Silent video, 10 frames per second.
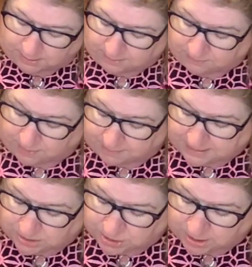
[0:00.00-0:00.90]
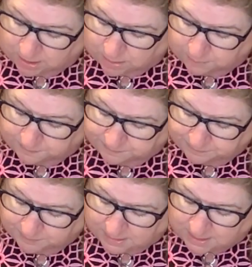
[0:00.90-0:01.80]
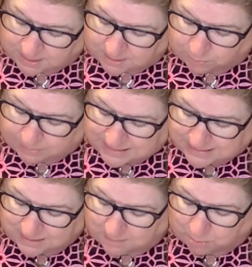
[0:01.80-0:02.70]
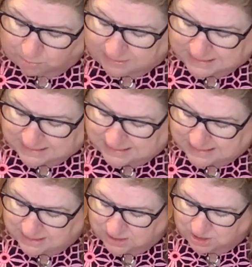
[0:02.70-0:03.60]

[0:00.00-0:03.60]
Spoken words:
from that show. The more recent seasons,